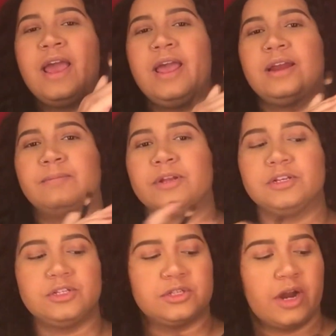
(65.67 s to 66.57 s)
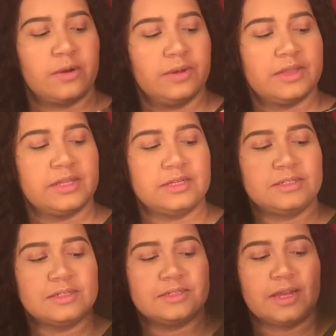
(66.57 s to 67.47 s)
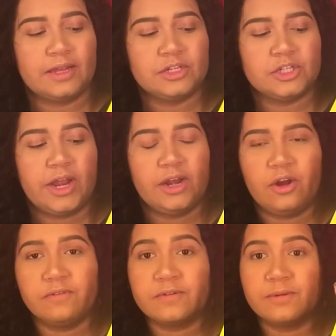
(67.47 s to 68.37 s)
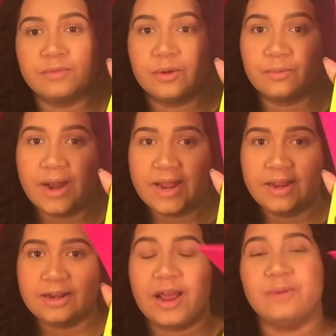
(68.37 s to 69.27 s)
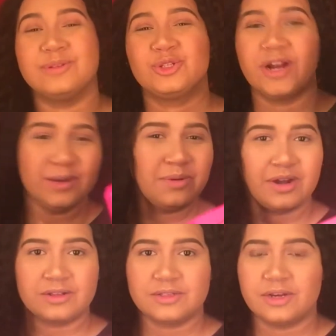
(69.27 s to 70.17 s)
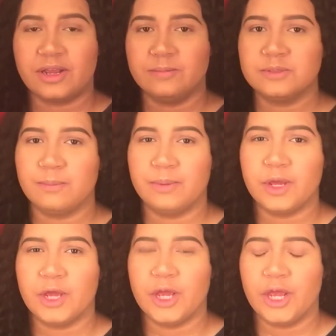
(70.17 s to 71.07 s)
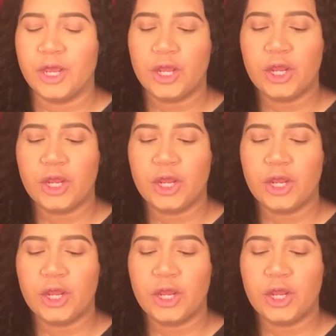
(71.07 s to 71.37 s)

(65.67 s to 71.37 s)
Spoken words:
And I'm going to start with this second shade over from the right. I would try to pronounce the names, but